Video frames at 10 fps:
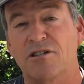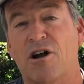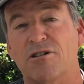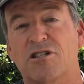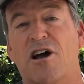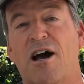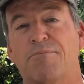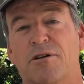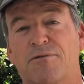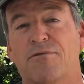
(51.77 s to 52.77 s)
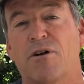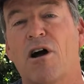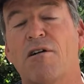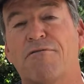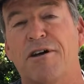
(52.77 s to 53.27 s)
His heart stopped of
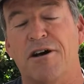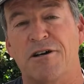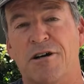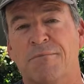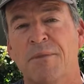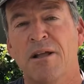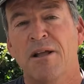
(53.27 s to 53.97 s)
heart failure.